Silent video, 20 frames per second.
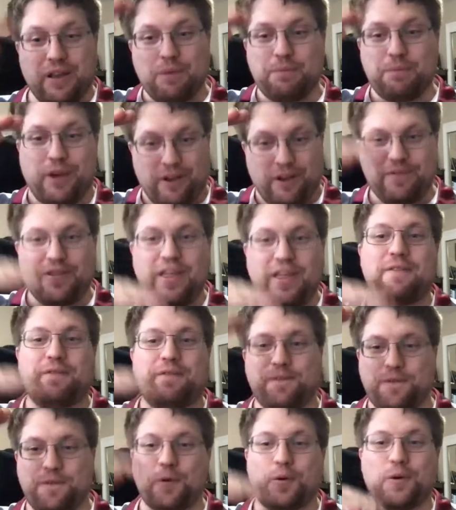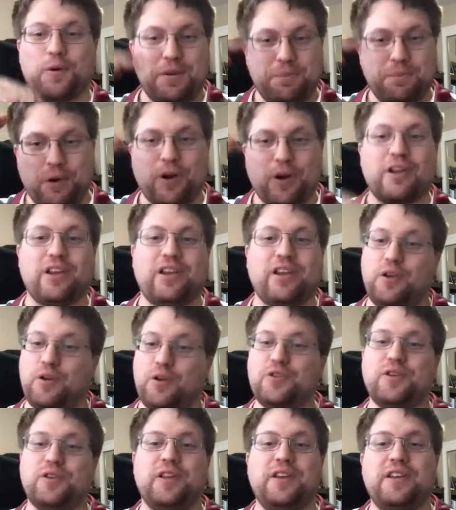Above that 40 mark
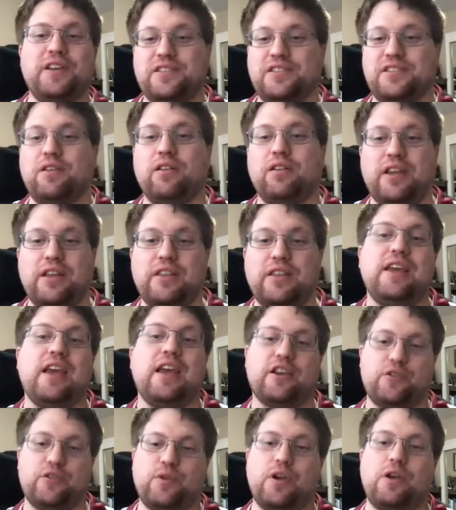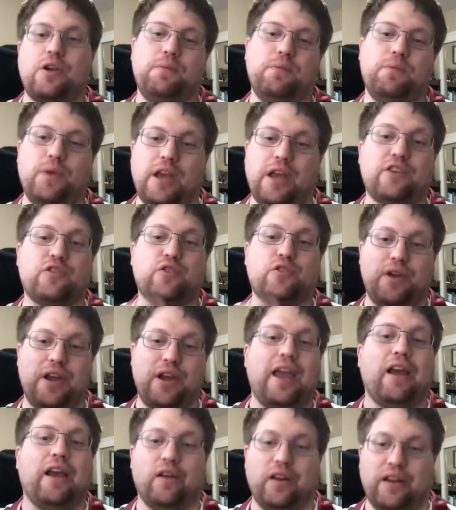usually is dealing in the X-ray
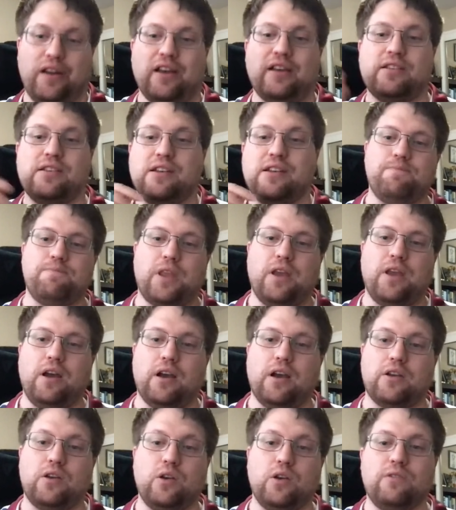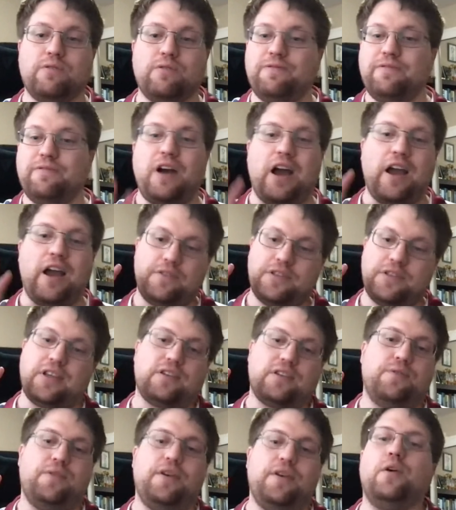X-ray area. A good five
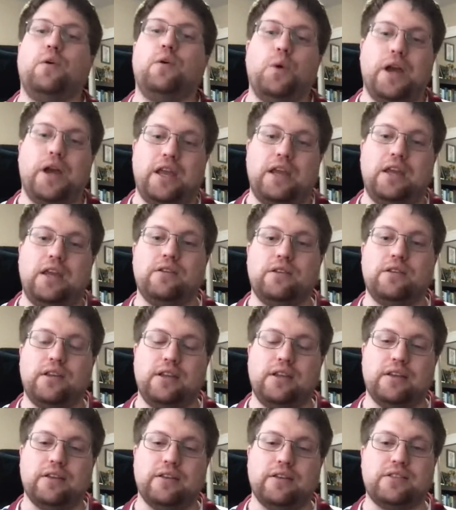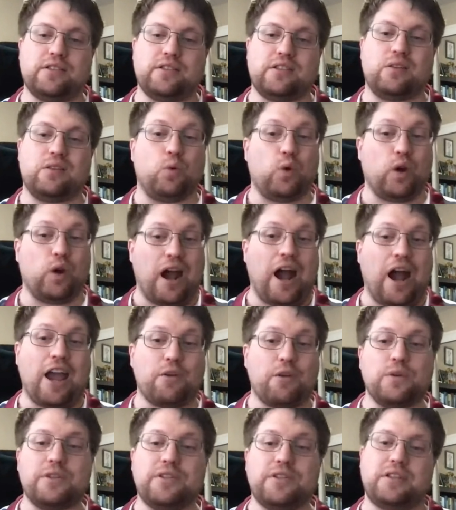six feet away is where I
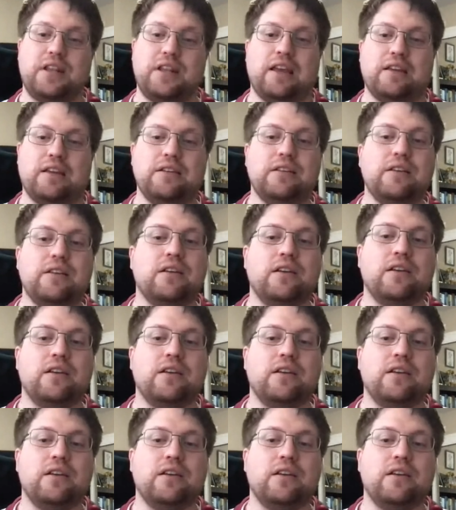would stand.